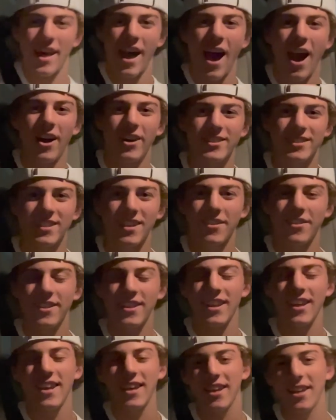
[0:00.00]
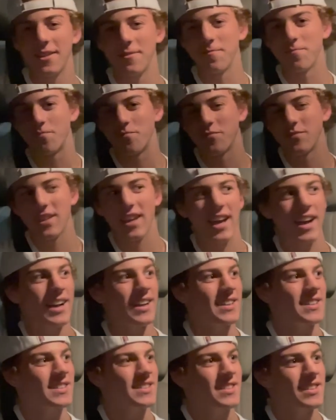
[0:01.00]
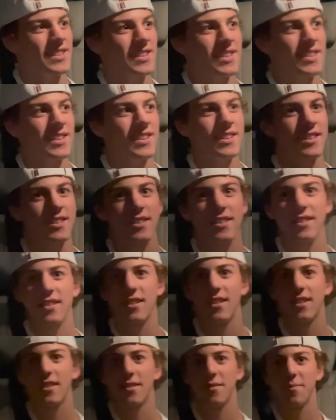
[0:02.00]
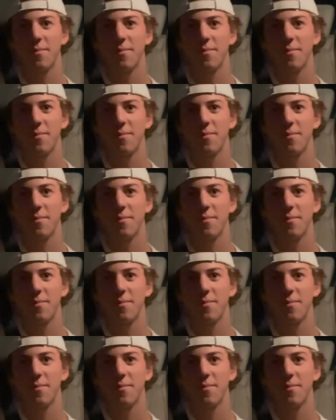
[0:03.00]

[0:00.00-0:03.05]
house and everything. Nice. And, yeah. But oh, we should have been, I should have been